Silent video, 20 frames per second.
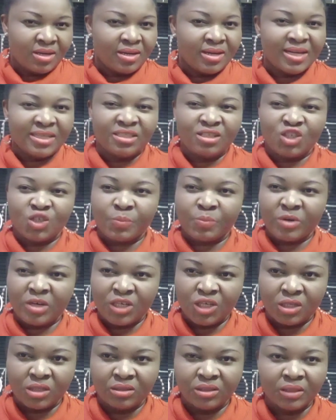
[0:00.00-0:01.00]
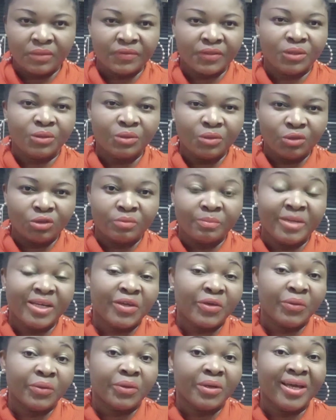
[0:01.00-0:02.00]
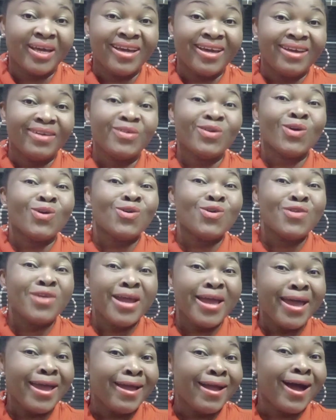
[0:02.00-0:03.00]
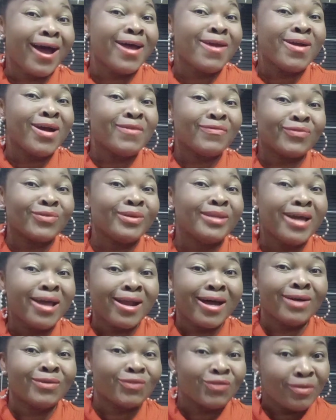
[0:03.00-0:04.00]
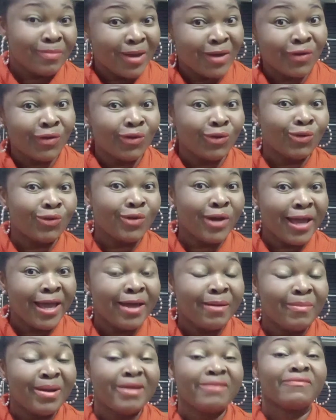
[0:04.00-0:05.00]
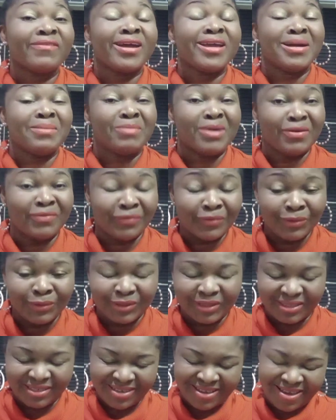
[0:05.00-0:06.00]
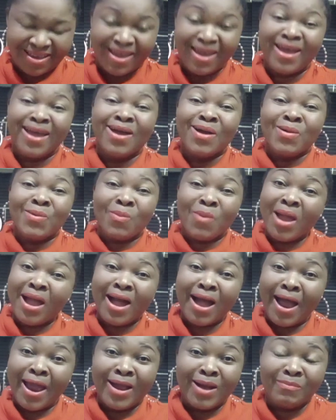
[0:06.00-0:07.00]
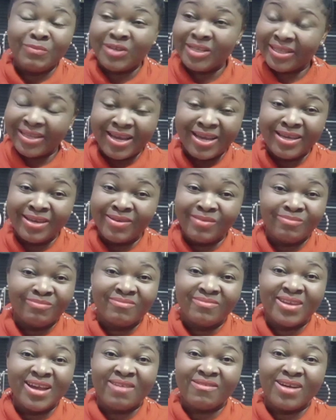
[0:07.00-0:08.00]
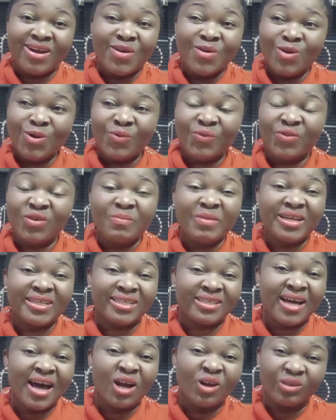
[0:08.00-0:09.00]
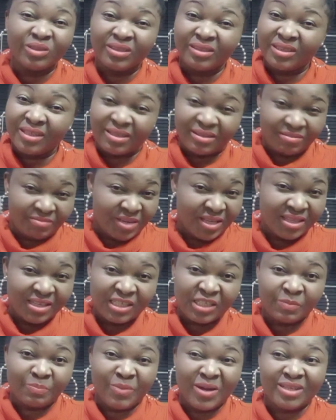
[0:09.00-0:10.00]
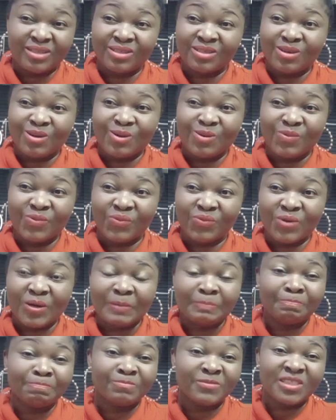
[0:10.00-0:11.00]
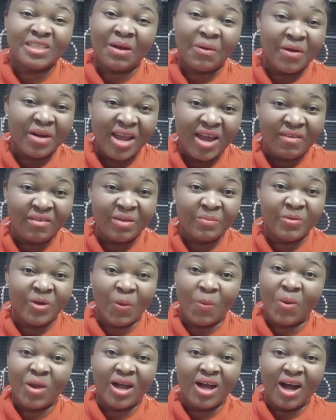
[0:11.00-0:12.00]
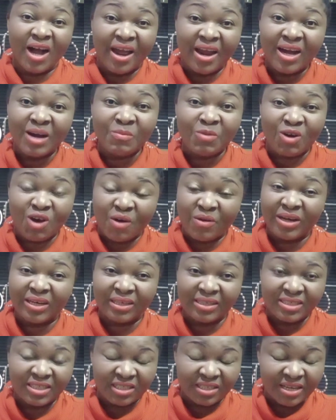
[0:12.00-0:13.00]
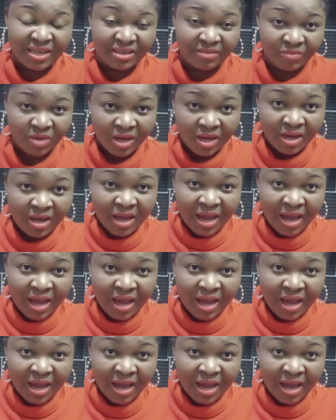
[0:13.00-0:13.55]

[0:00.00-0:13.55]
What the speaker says: That's expressions for you to make your hair, your own hair. And you have to learn how to make your own hair by fire, by force. Where I am staying, there are no female salons in this part of Saudi Arabia, where I am currently staying.